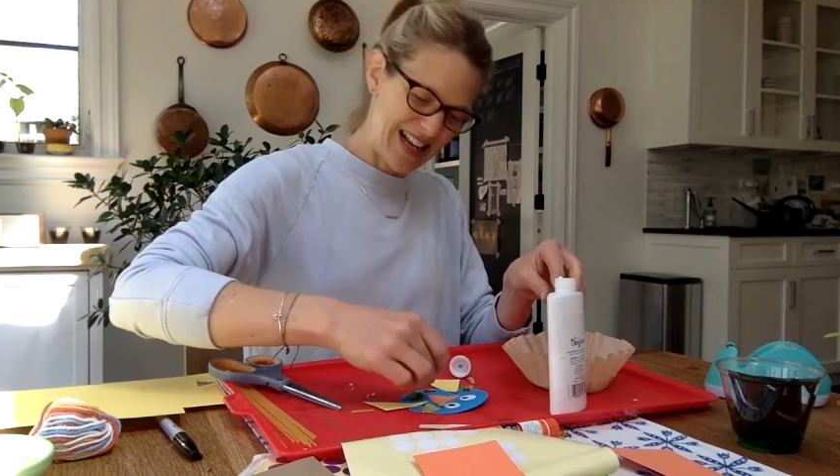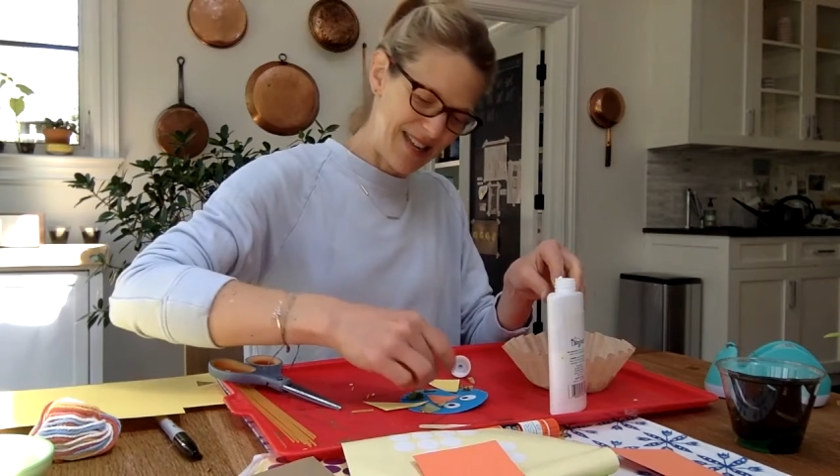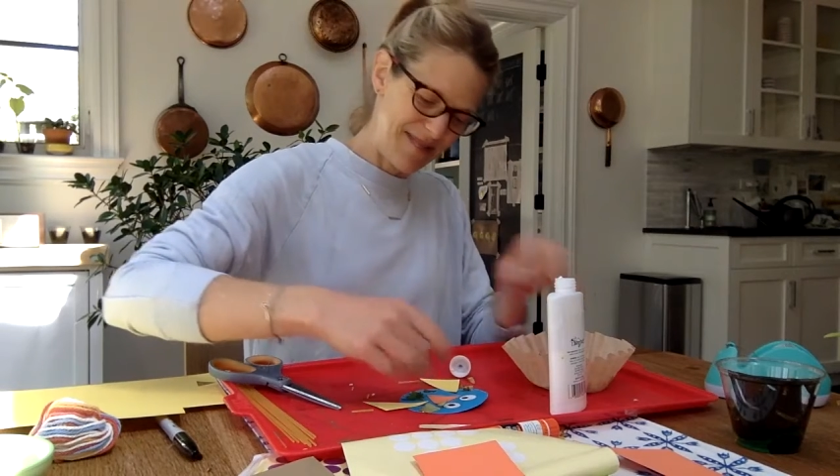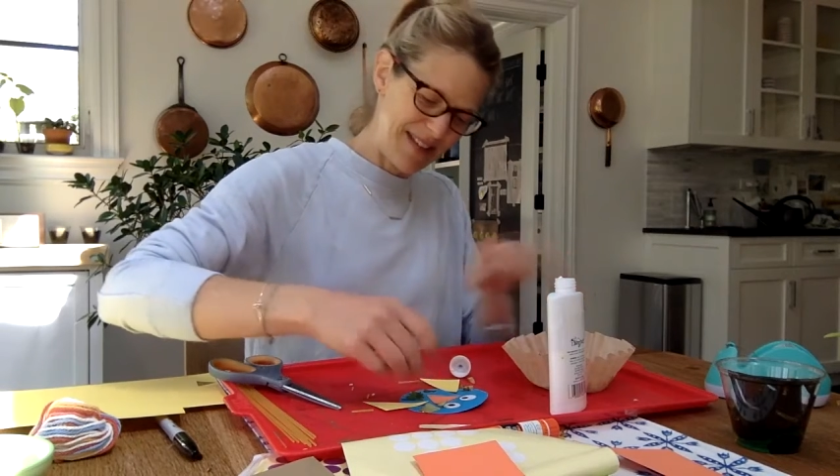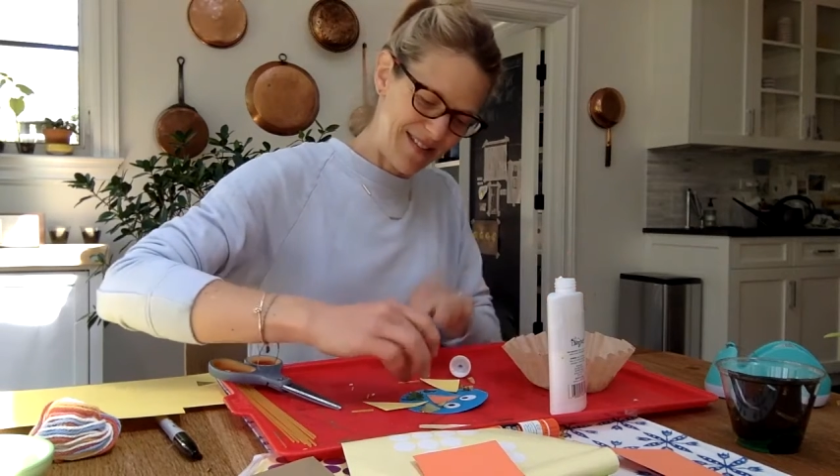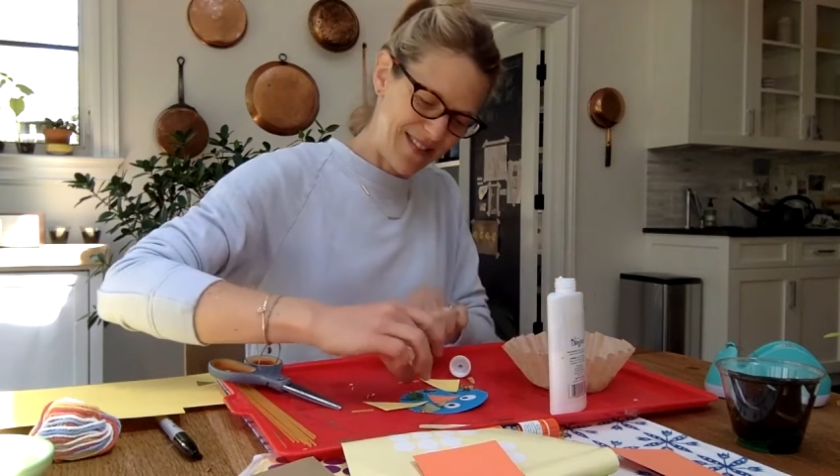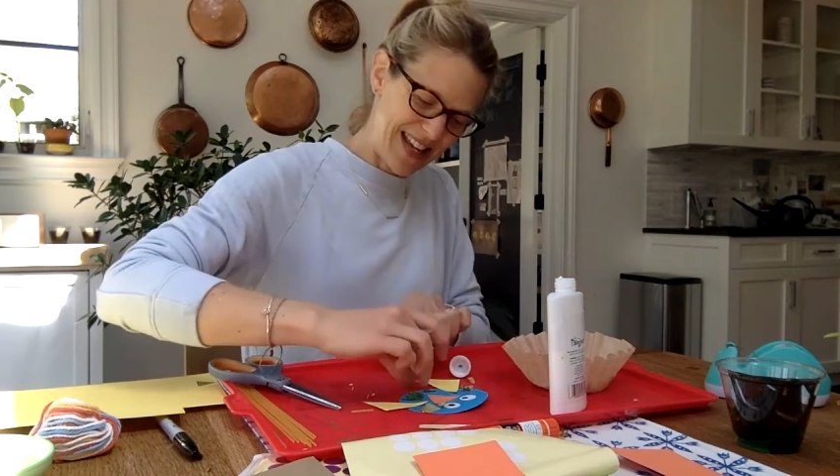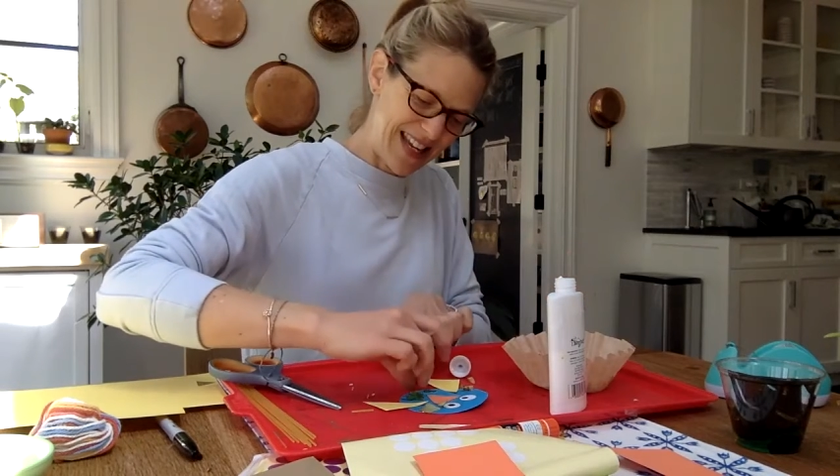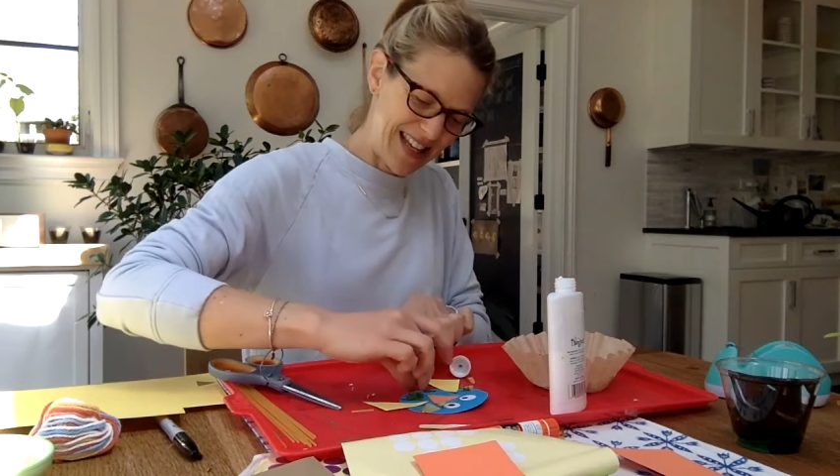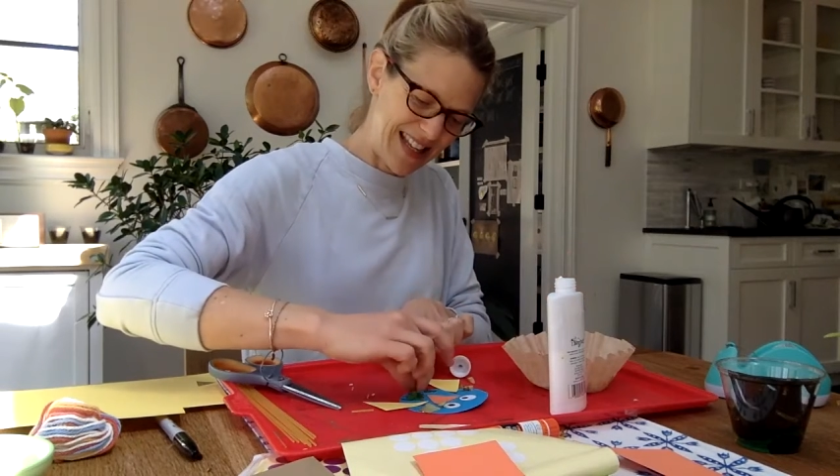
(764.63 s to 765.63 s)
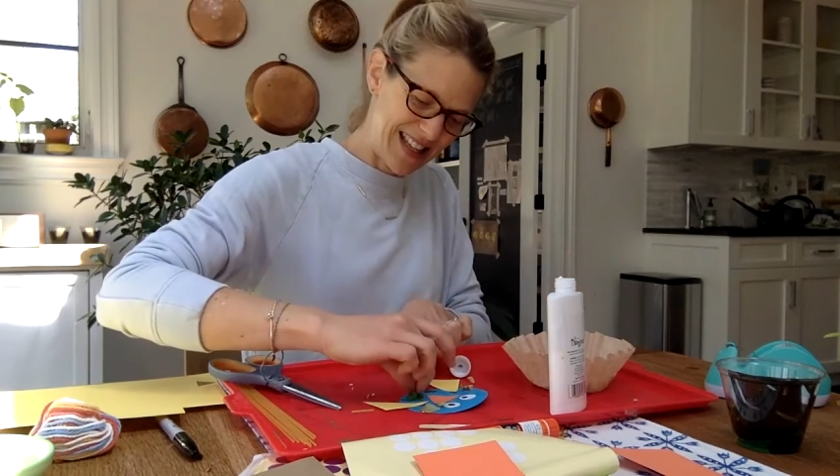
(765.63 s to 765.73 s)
am giving